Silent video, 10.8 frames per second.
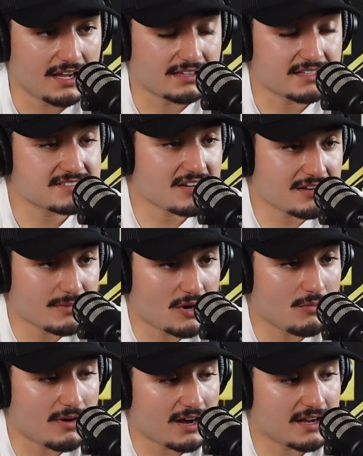And let's talk
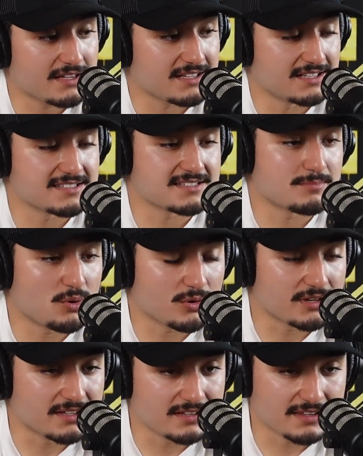about why it is
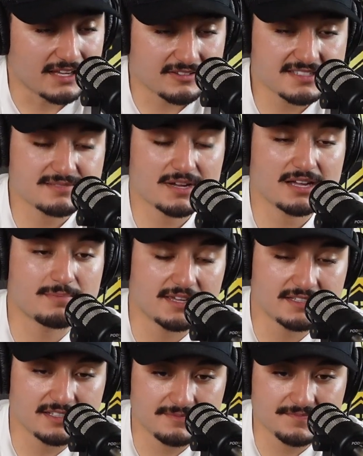important. Now, this is my
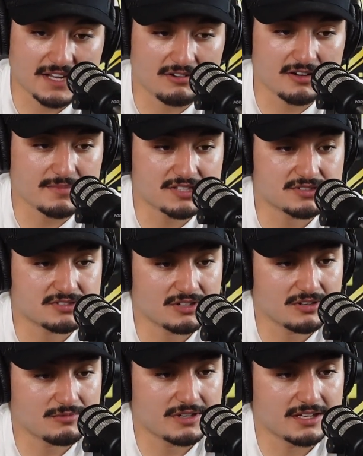opinion. I want to make
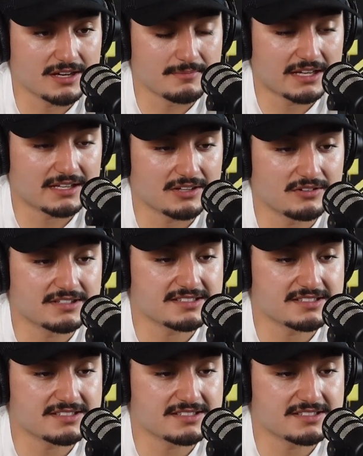sure we make it known